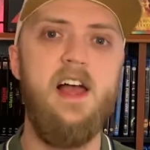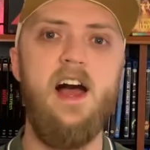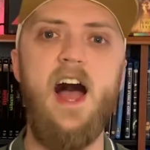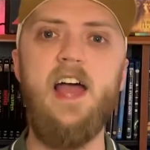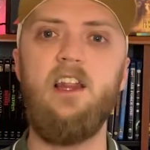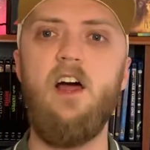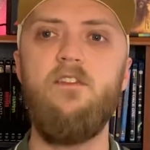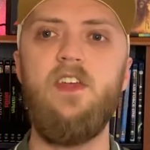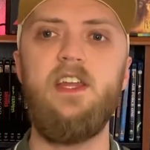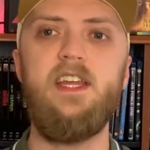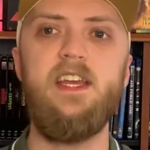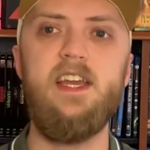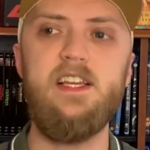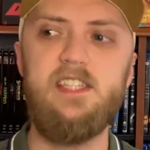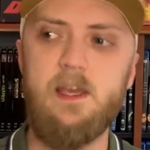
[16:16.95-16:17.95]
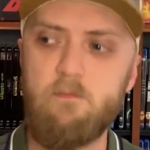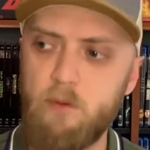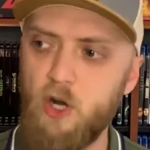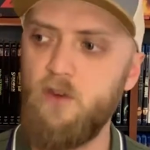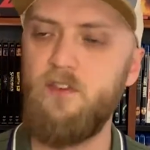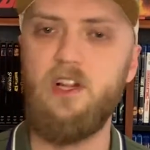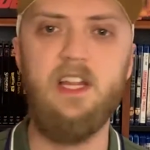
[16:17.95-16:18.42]
I love that he is a
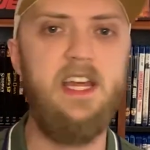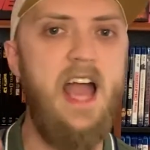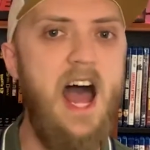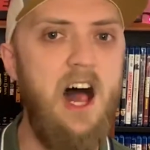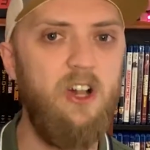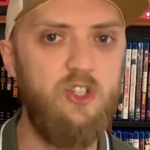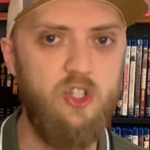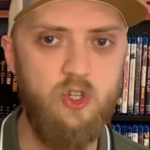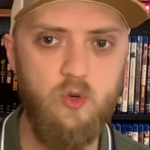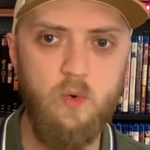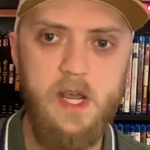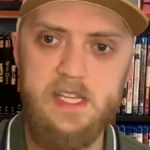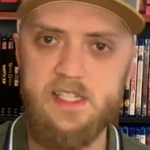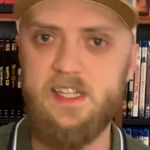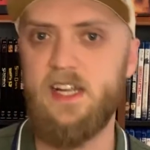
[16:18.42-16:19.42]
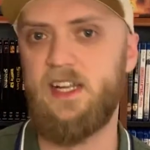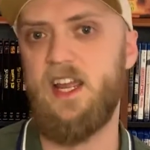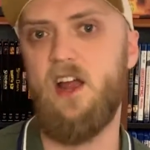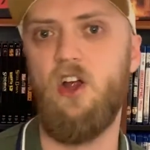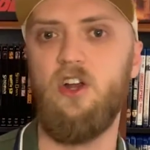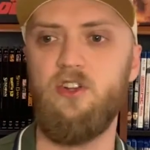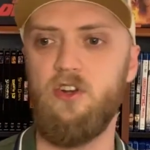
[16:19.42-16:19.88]
perfectly altruistic
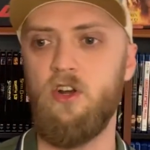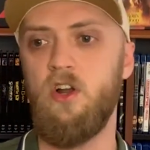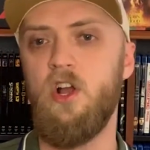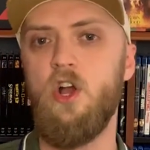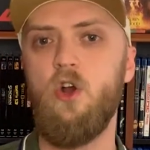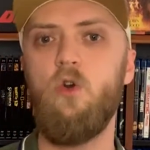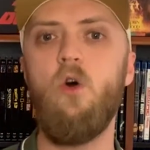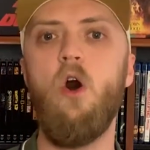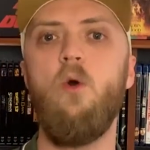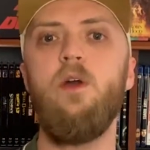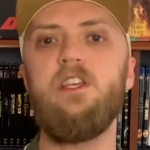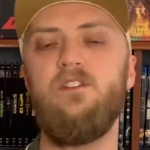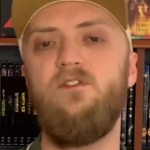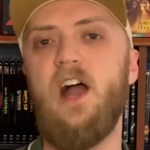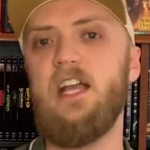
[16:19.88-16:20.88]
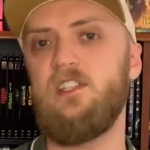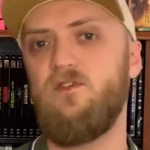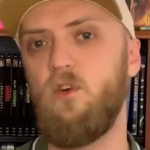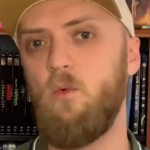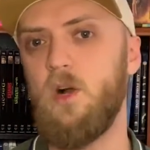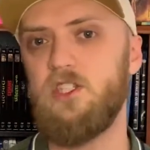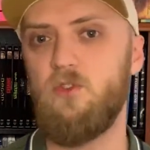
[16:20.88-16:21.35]
character who always fights
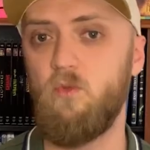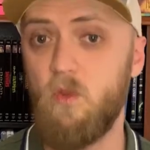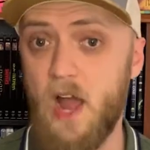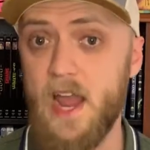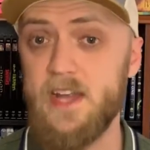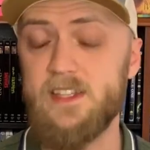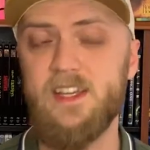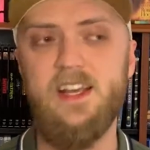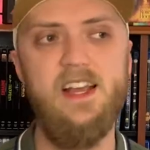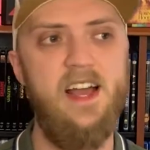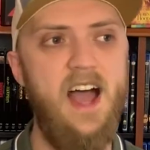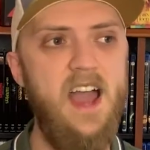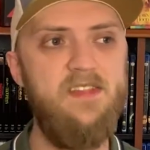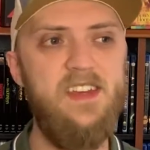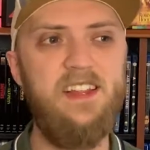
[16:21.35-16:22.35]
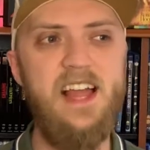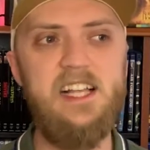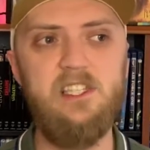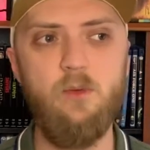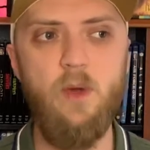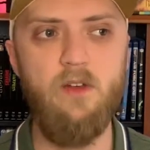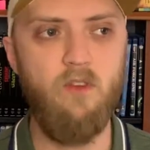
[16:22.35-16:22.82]
for what's right. I think
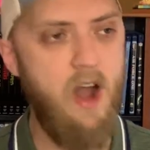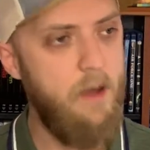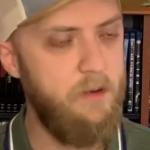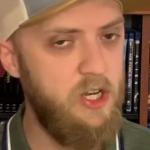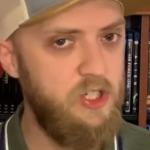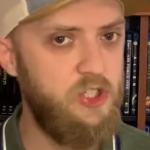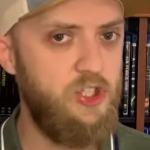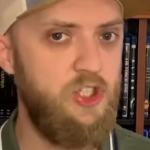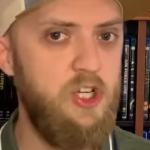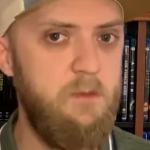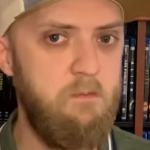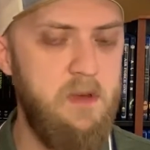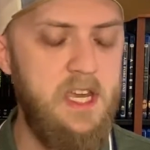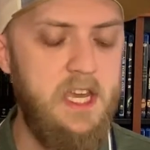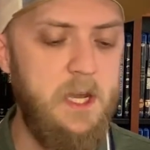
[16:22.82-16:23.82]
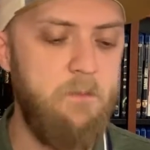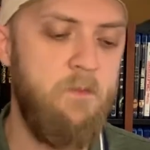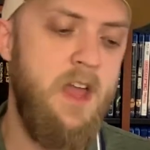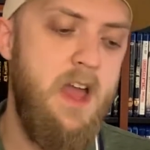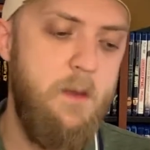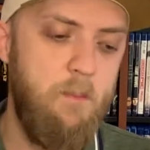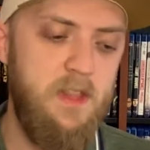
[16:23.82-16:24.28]
that's the way Robin Hood should be.
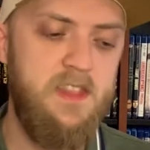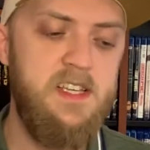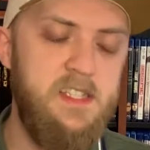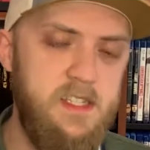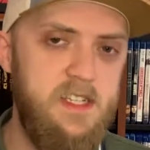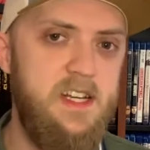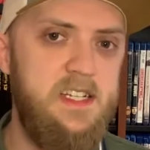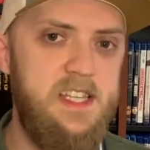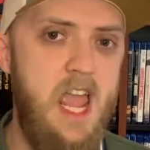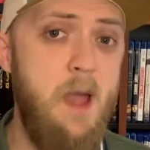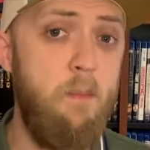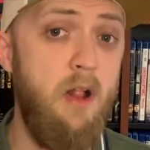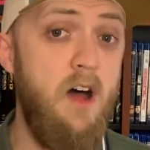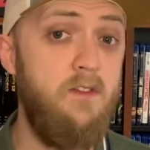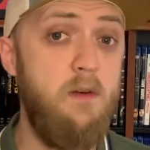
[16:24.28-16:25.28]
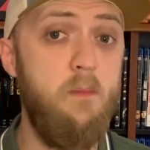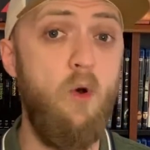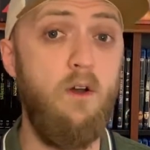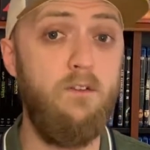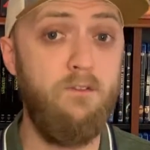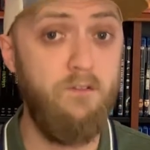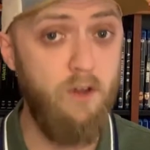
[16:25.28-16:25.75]
But this is an example of a
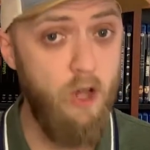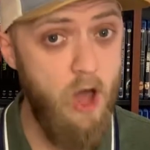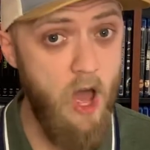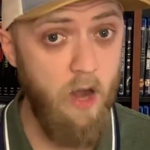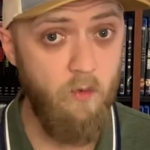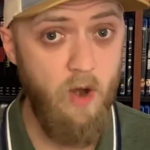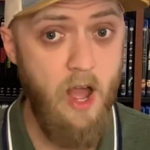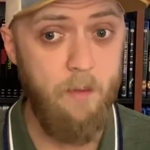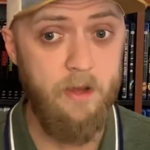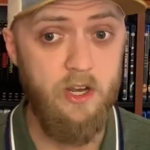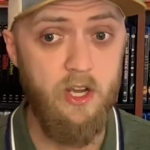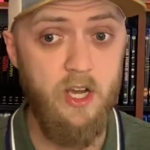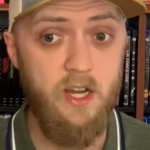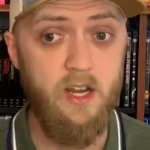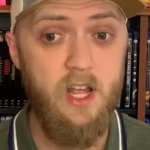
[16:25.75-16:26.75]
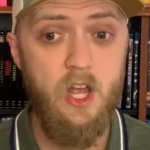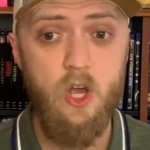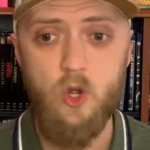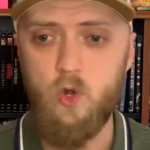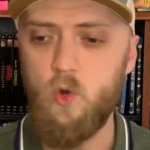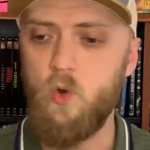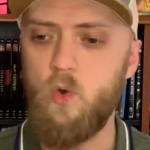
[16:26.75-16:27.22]
more flawed Robin Hood
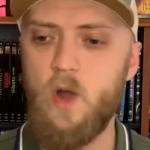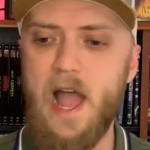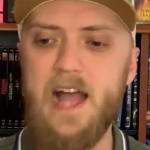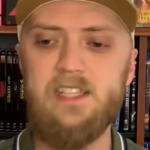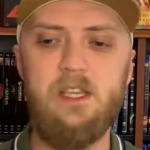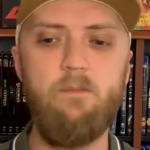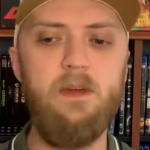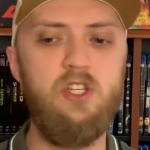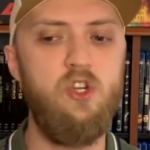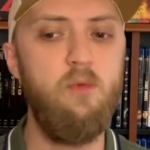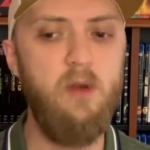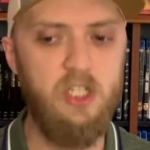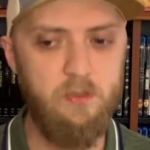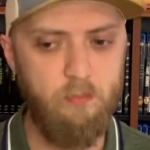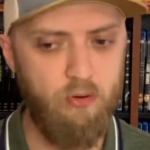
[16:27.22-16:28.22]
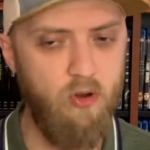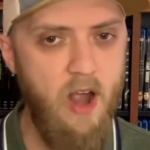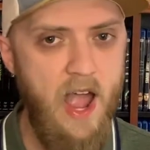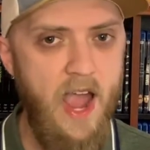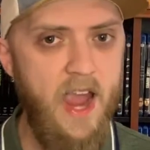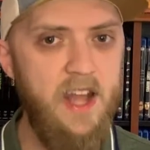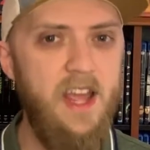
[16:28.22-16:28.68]
who has a bit too much
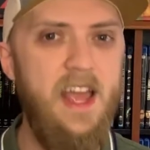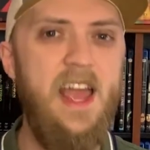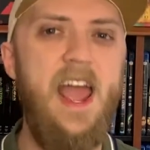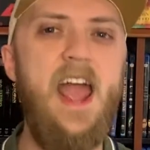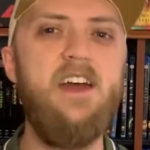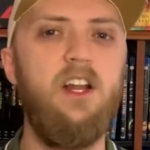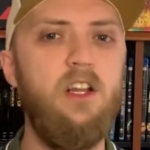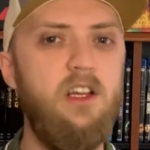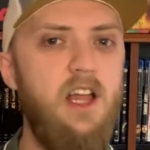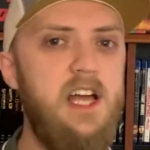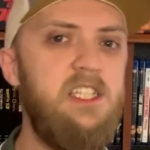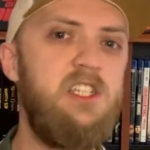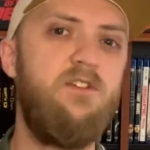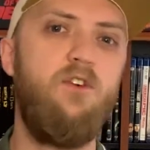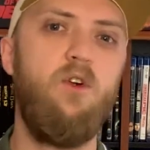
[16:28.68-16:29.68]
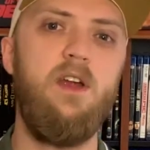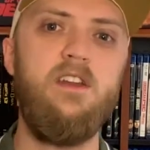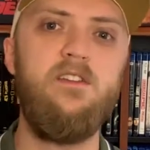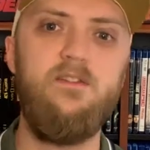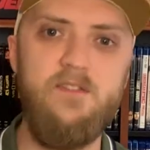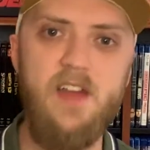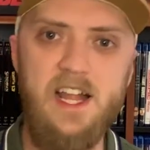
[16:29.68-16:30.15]
pride and a lust for
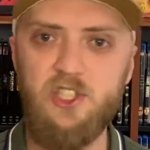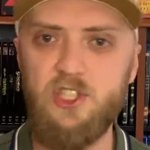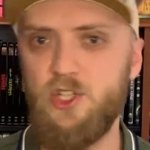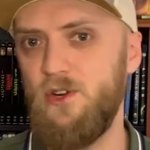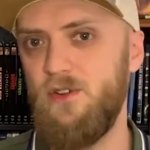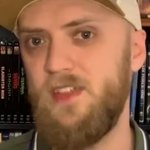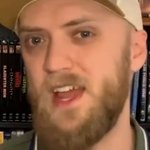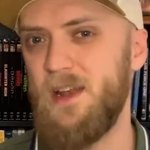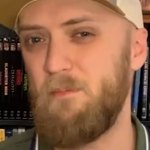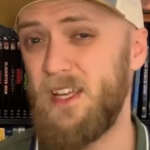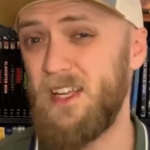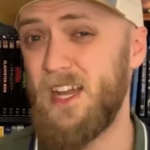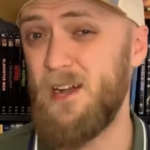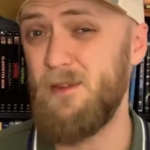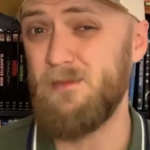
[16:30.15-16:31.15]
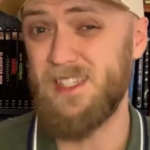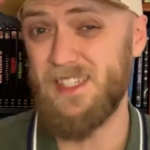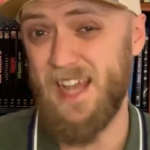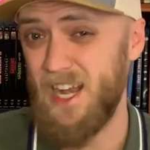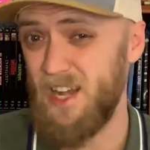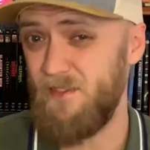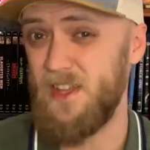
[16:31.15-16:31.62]
adventure that becomes
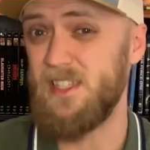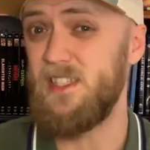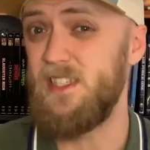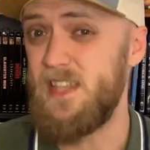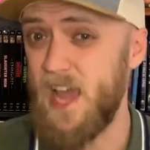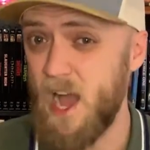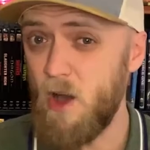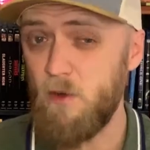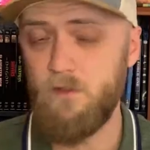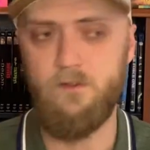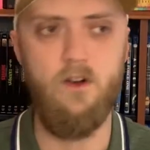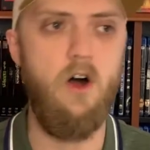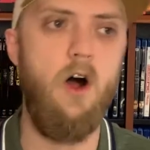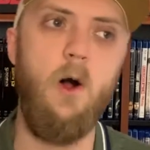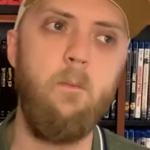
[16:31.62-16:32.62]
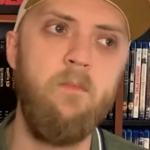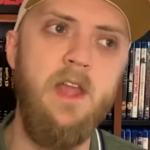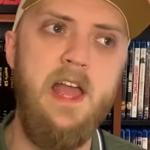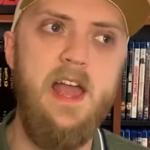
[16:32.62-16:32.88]
kind of his downfall.